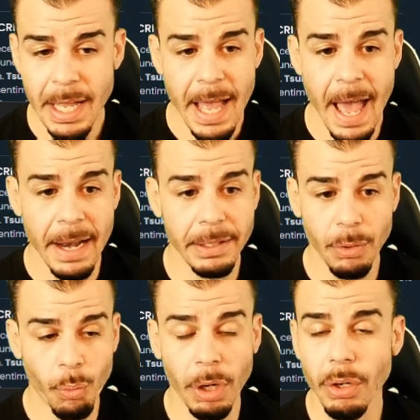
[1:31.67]
and
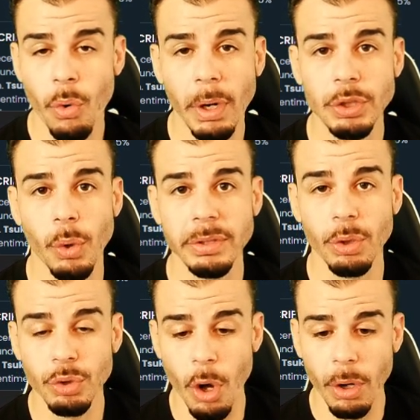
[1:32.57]
we're going towards
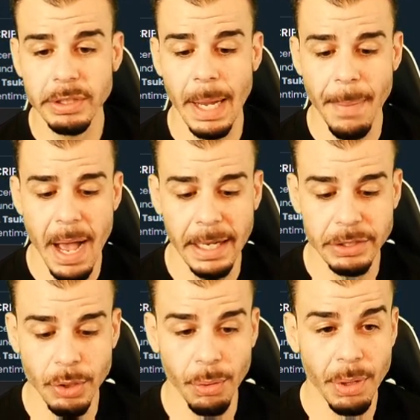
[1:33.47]
those all time highs.
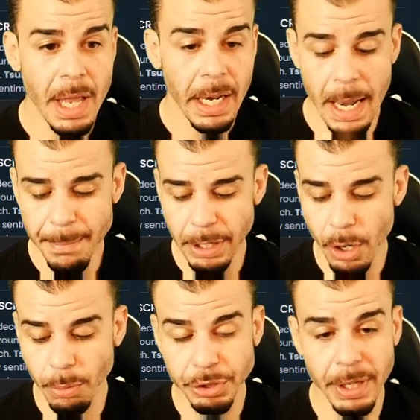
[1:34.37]
So let me
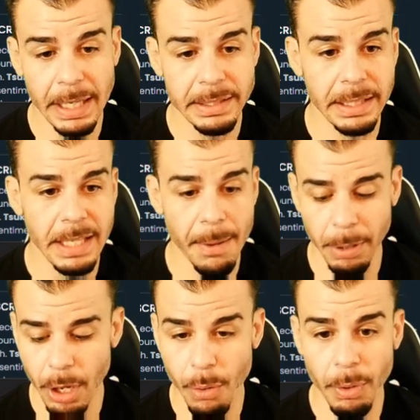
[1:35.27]
know what you guys think down
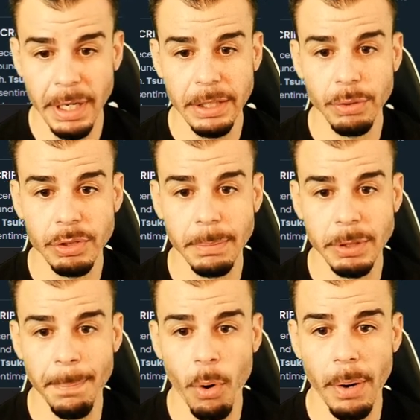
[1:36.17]
below. We're going to do some
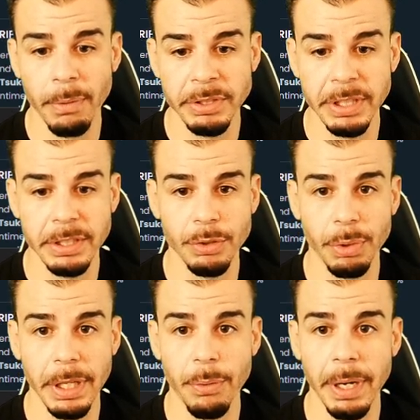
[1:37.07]
support and resistance
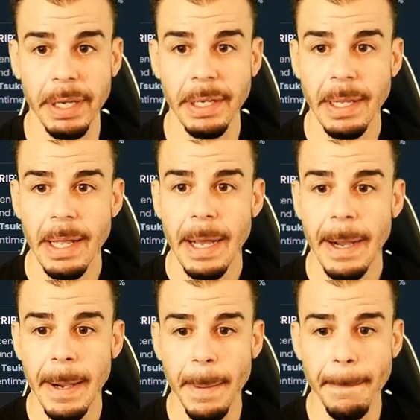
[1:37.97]
really quick
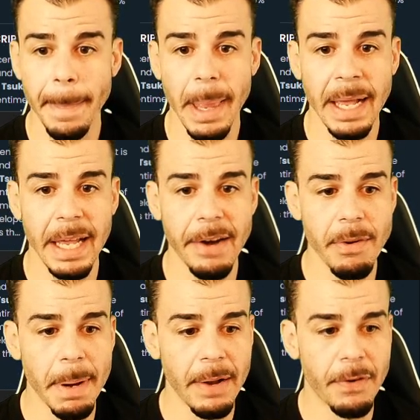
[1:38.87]
um, and get
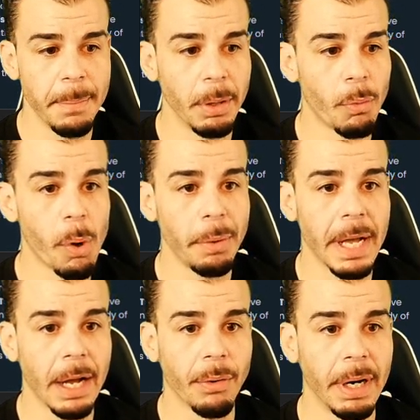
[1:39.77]
everybody familiar with what we
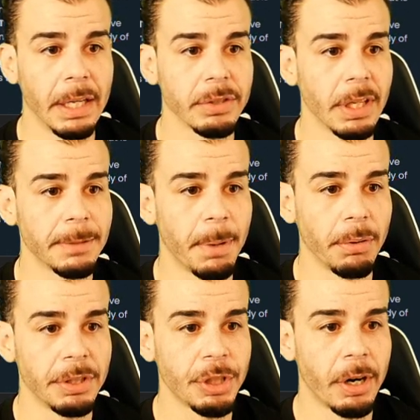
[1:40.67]
got going on. So let's blow
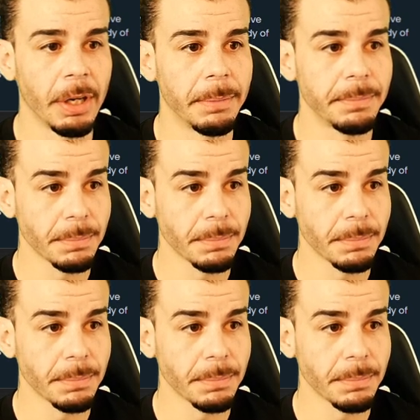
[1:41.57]
the chart up.